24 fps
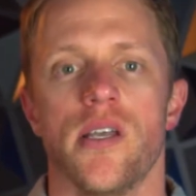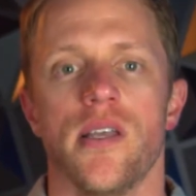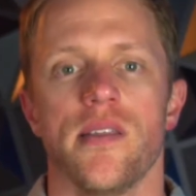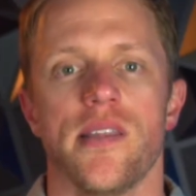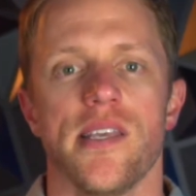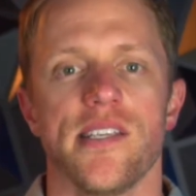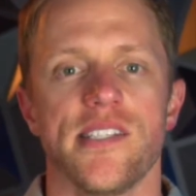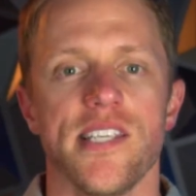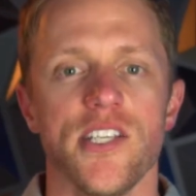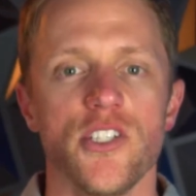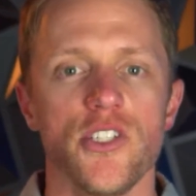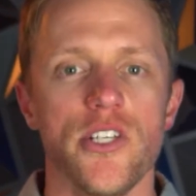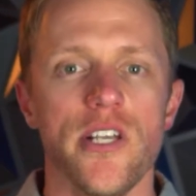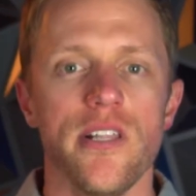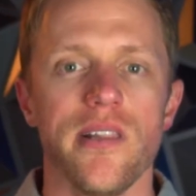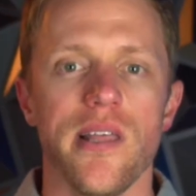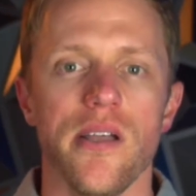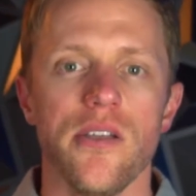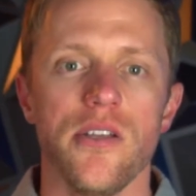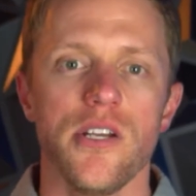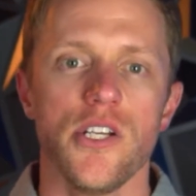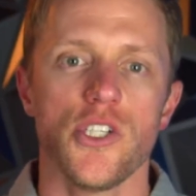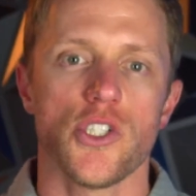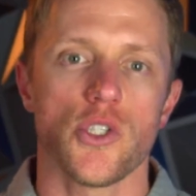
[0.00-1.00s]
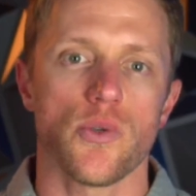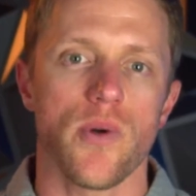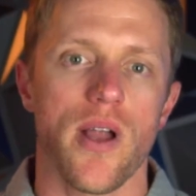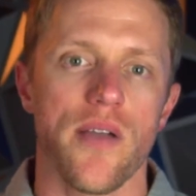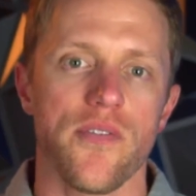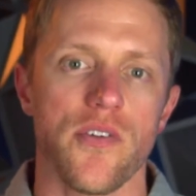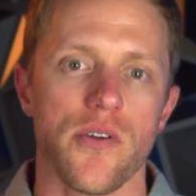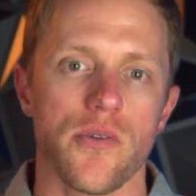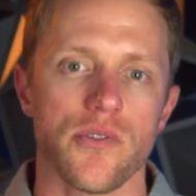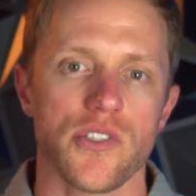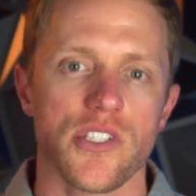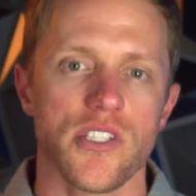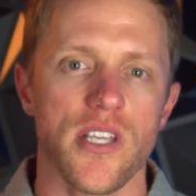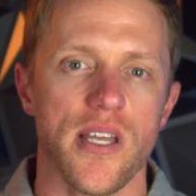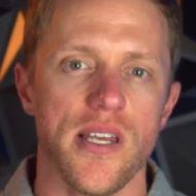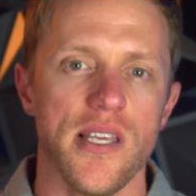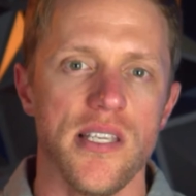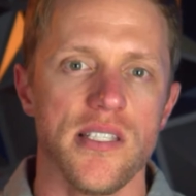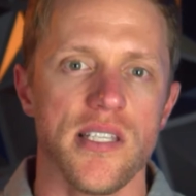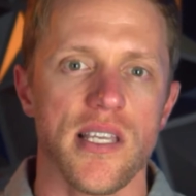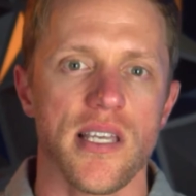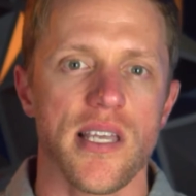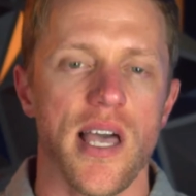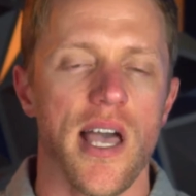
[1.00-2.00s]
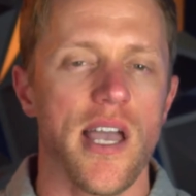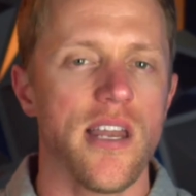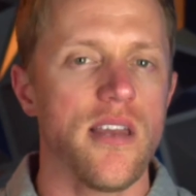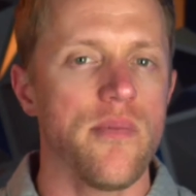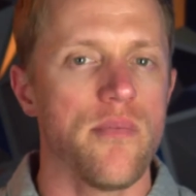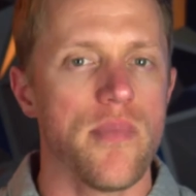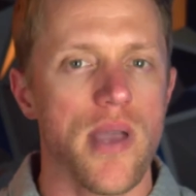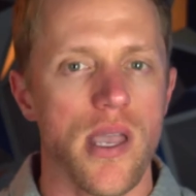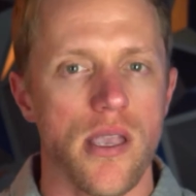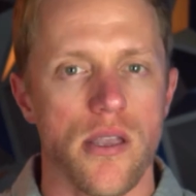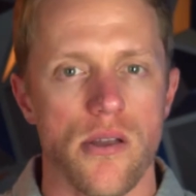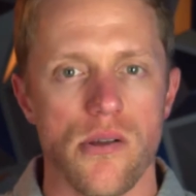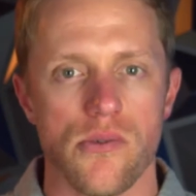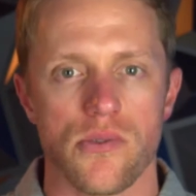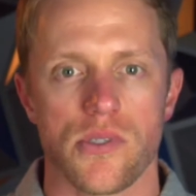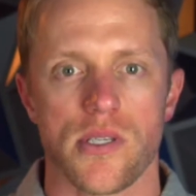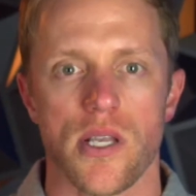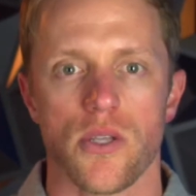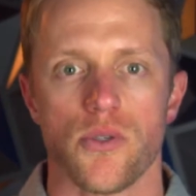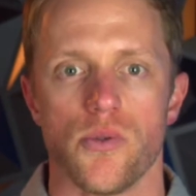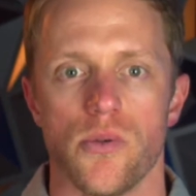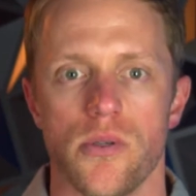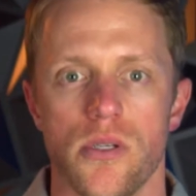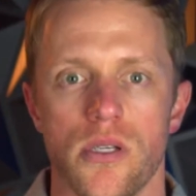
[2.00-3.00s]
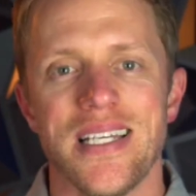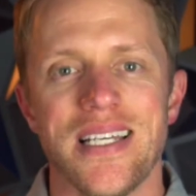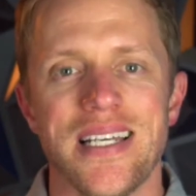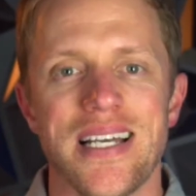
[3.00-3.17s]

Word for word: They essentially allow you to drive your own studies and kind of make your own schedule.